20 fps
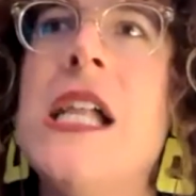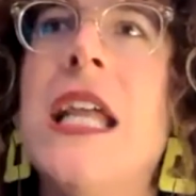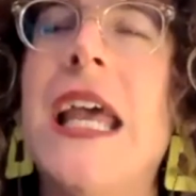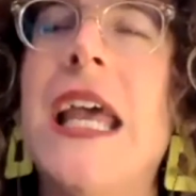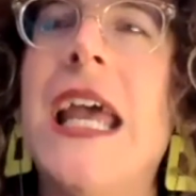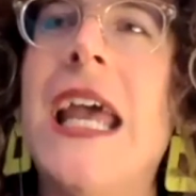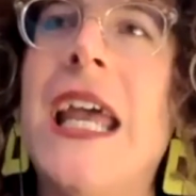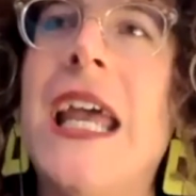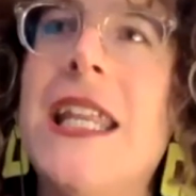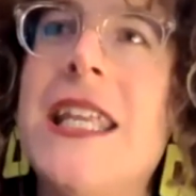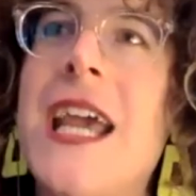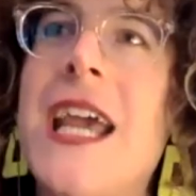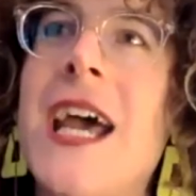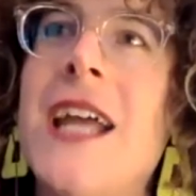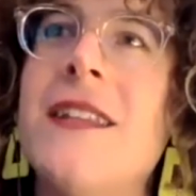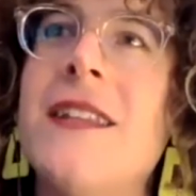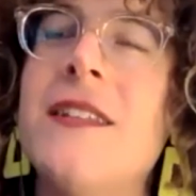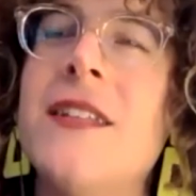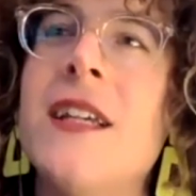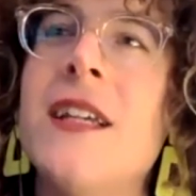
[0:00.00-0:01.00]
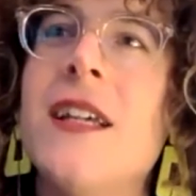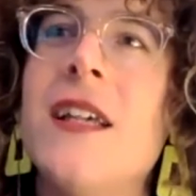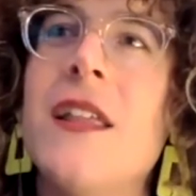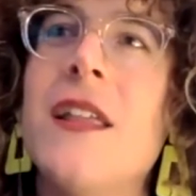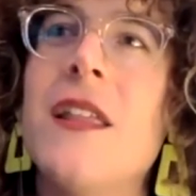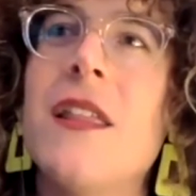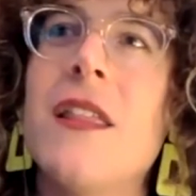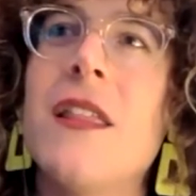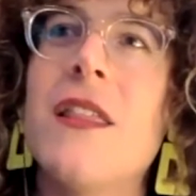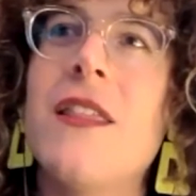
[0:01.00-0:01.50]
and yet
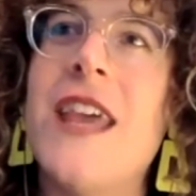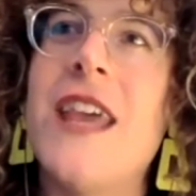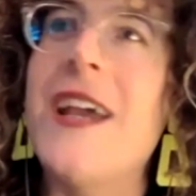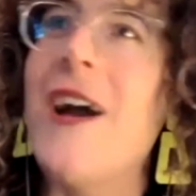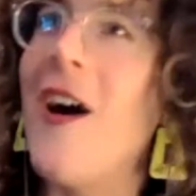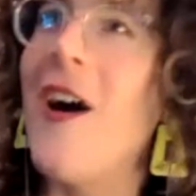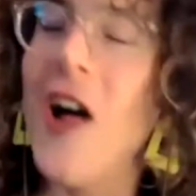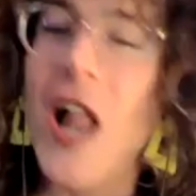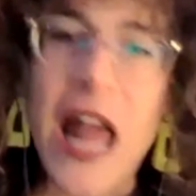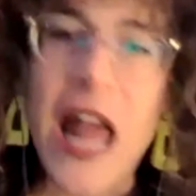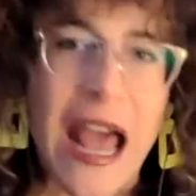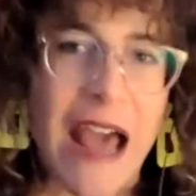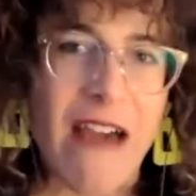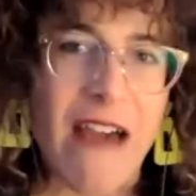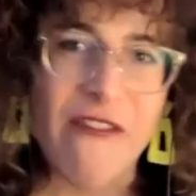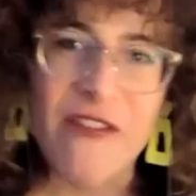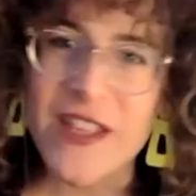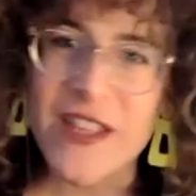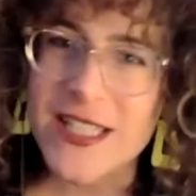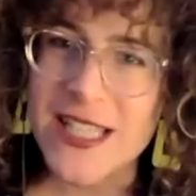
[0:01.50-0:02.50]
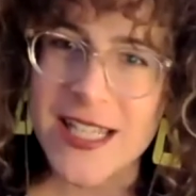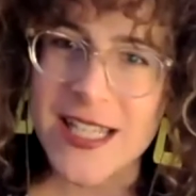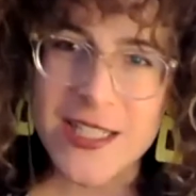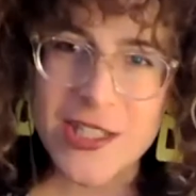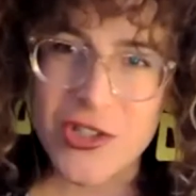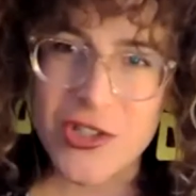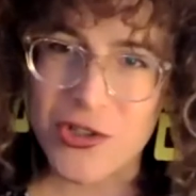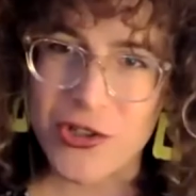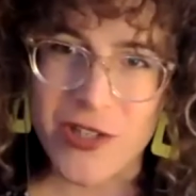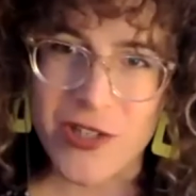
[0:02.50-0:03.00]
they all have this
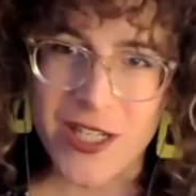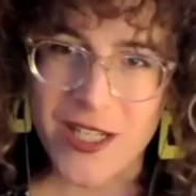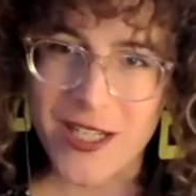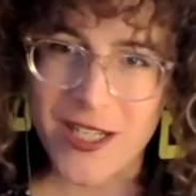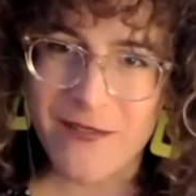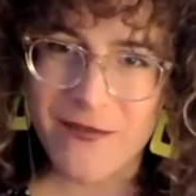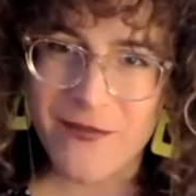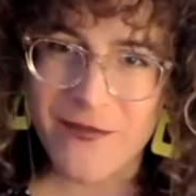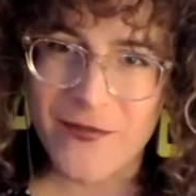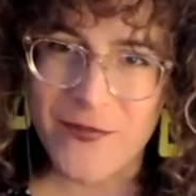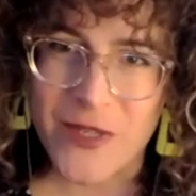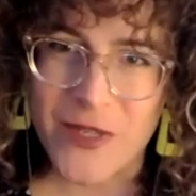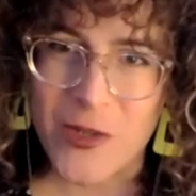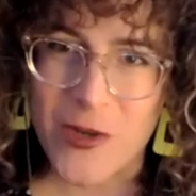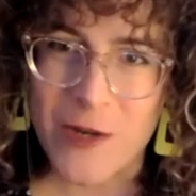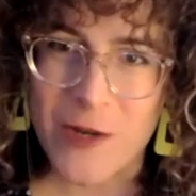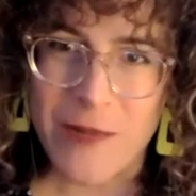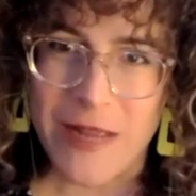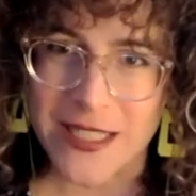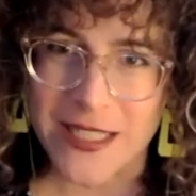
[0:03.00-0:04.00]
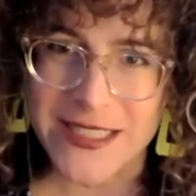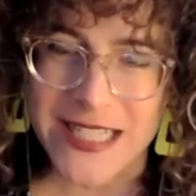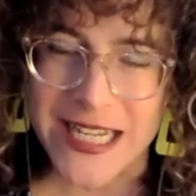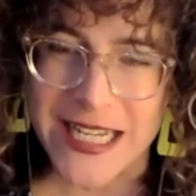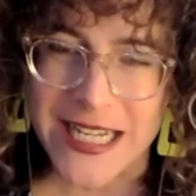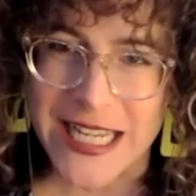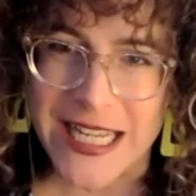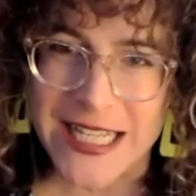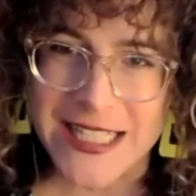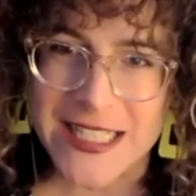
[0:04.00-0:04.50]
history going back
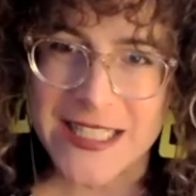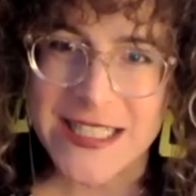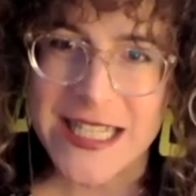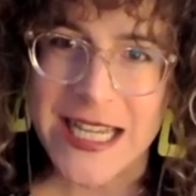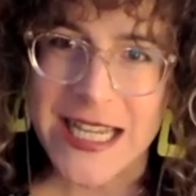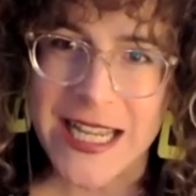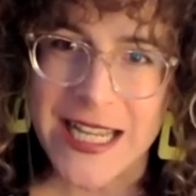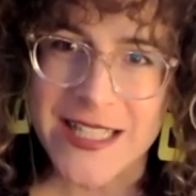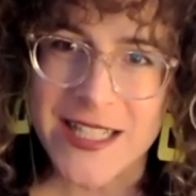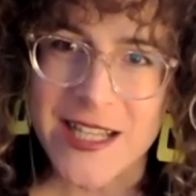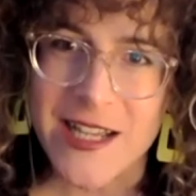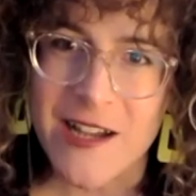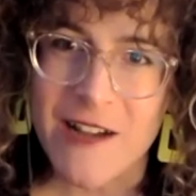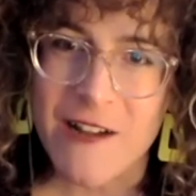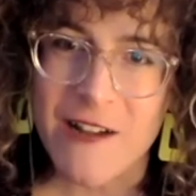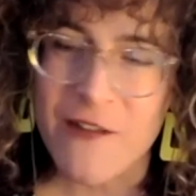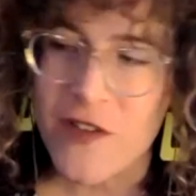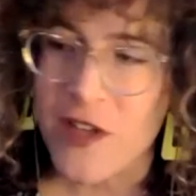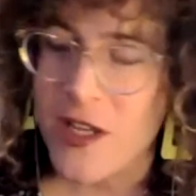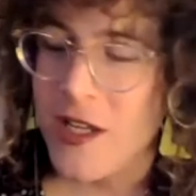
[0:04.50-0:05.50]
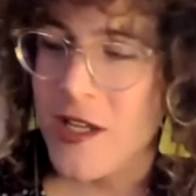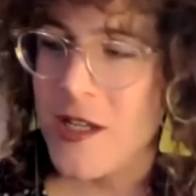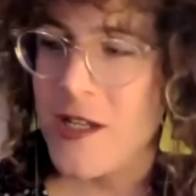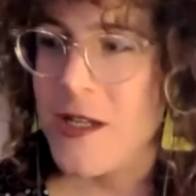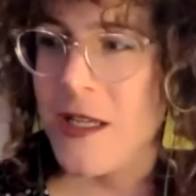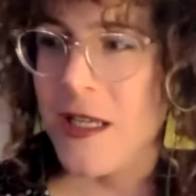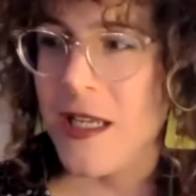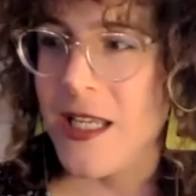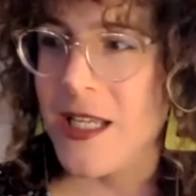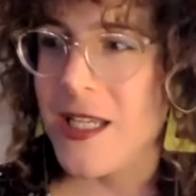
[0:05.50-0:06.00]
decades and decades of
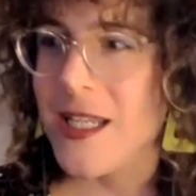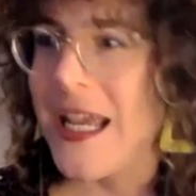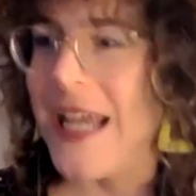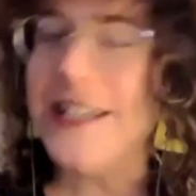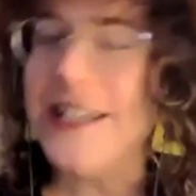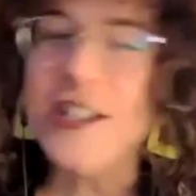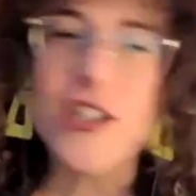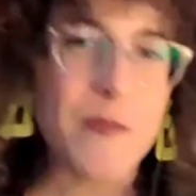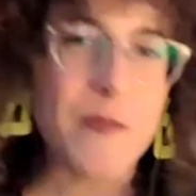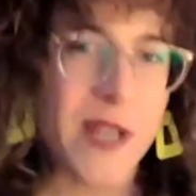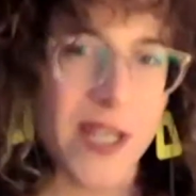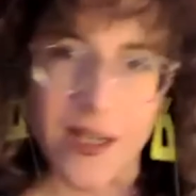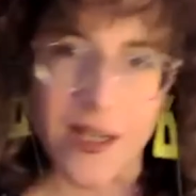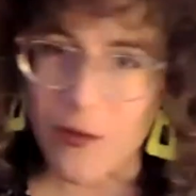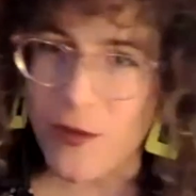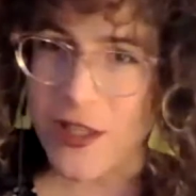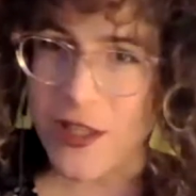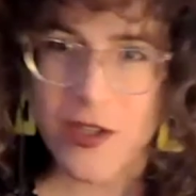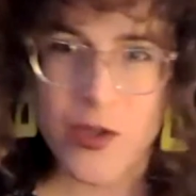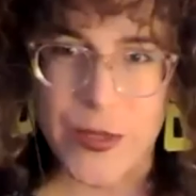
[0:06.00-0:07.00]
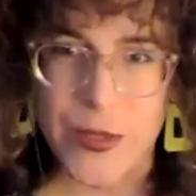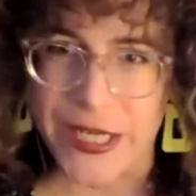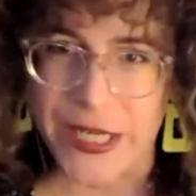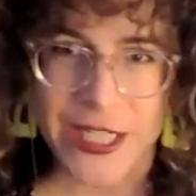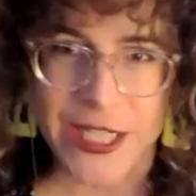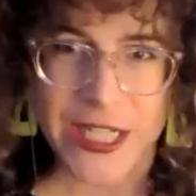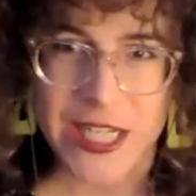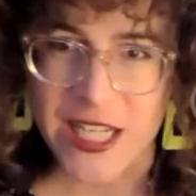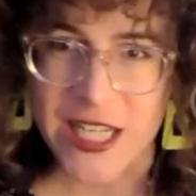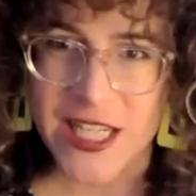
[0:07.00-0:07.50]
engagement with
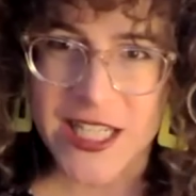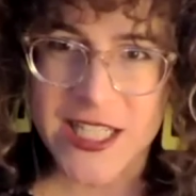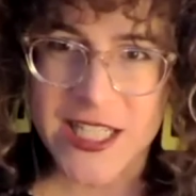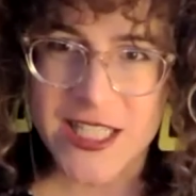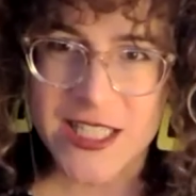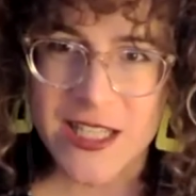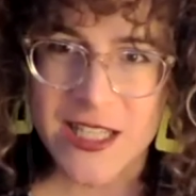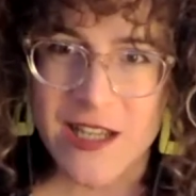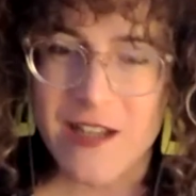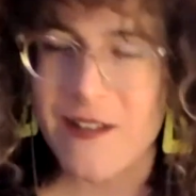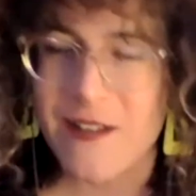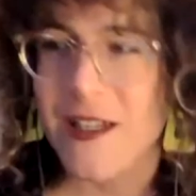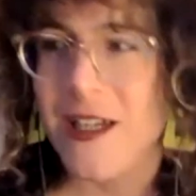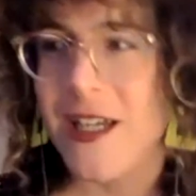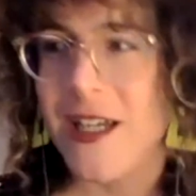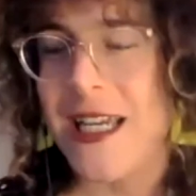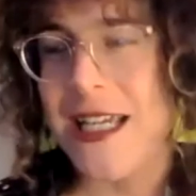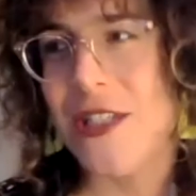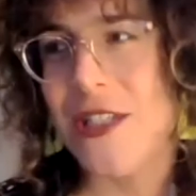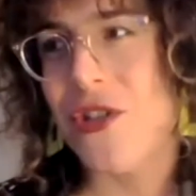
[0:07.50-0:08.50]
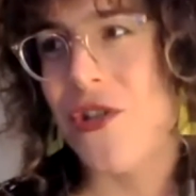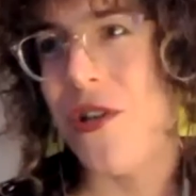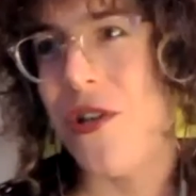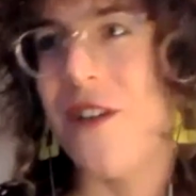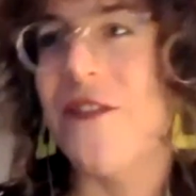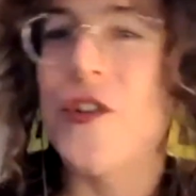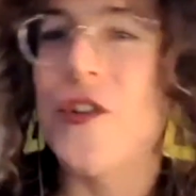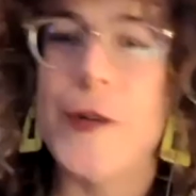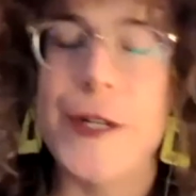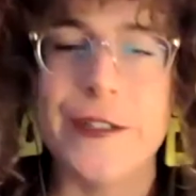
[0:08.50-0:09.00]
queerness, a history
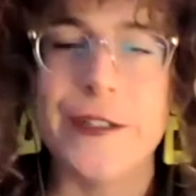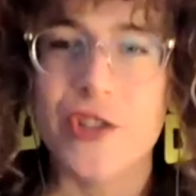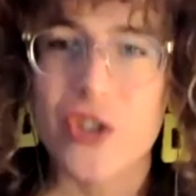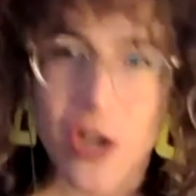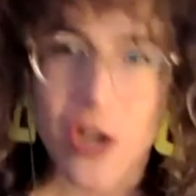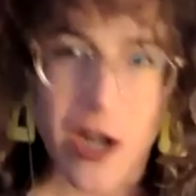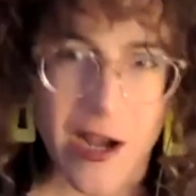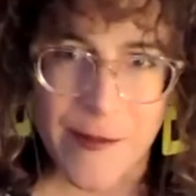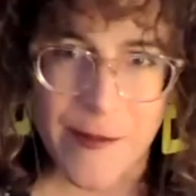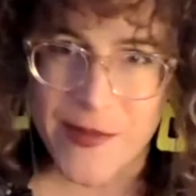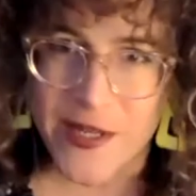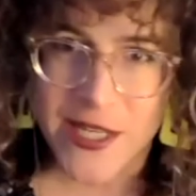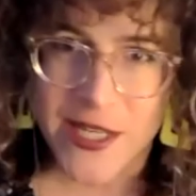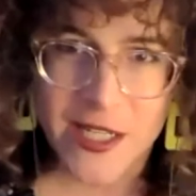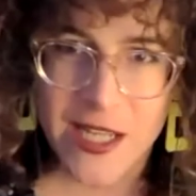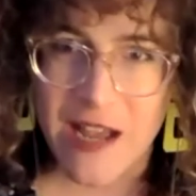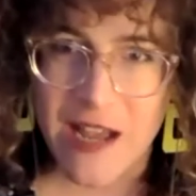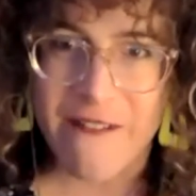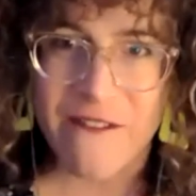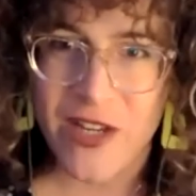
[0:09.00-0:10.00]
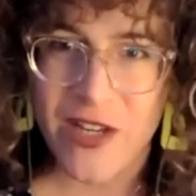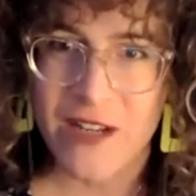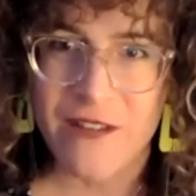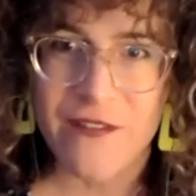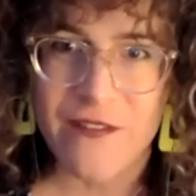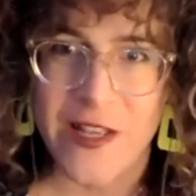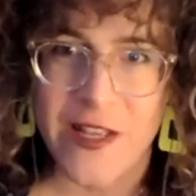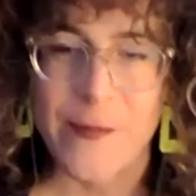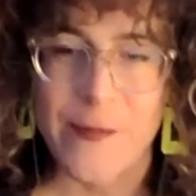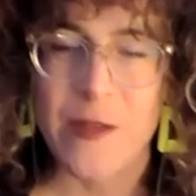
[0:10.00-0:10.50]
of queer trauma, having a
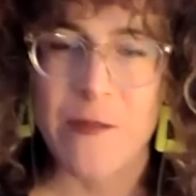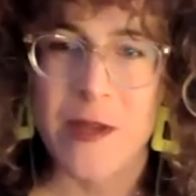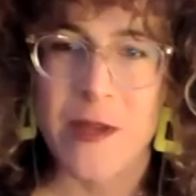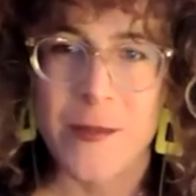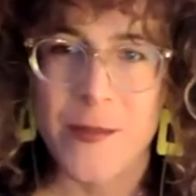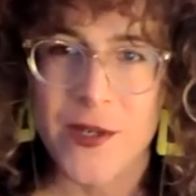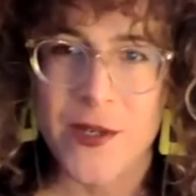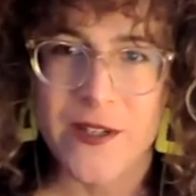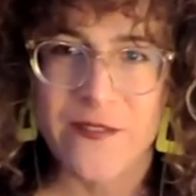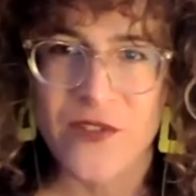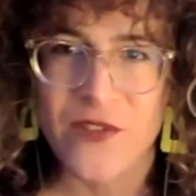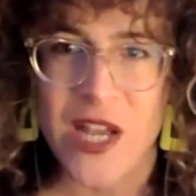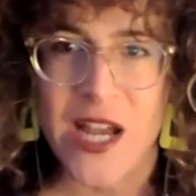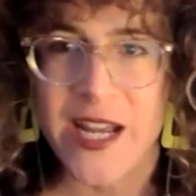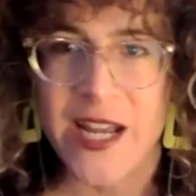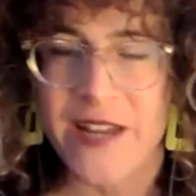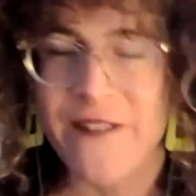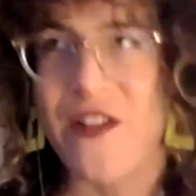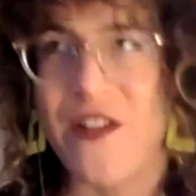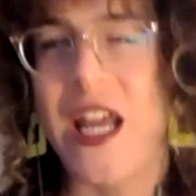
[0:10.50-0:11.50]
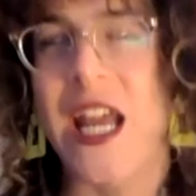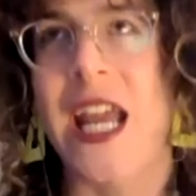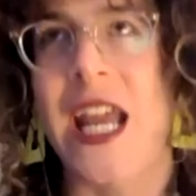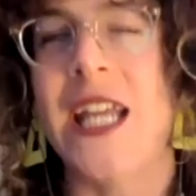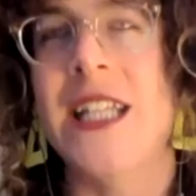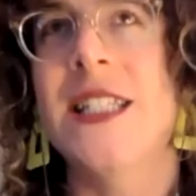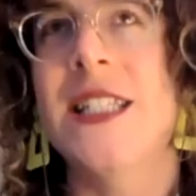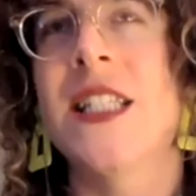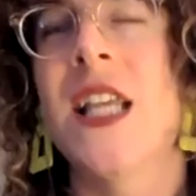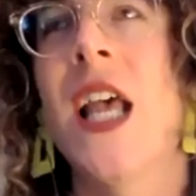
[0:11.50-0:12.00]
family member die of
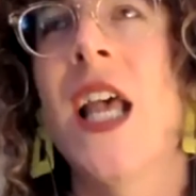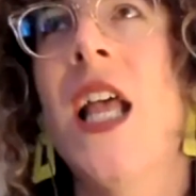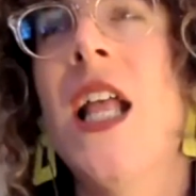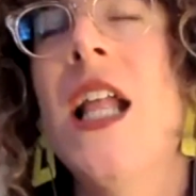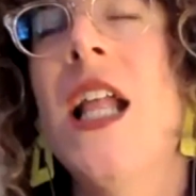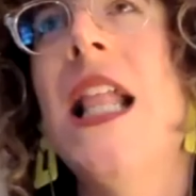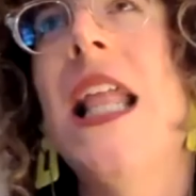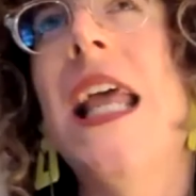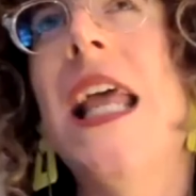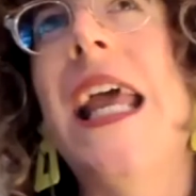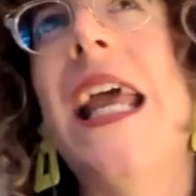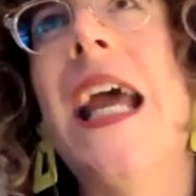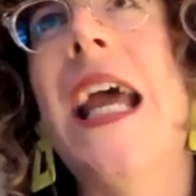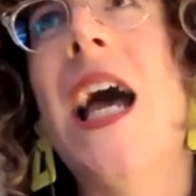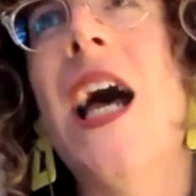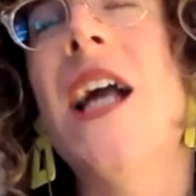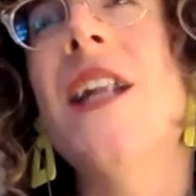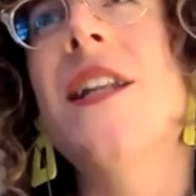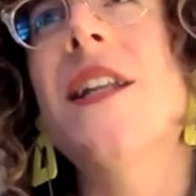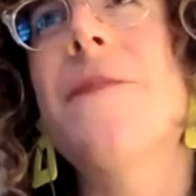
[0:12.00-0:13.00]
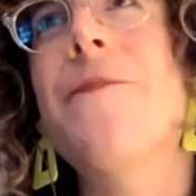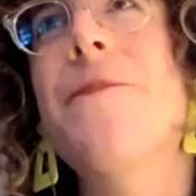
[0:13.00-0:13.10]
AIDS. And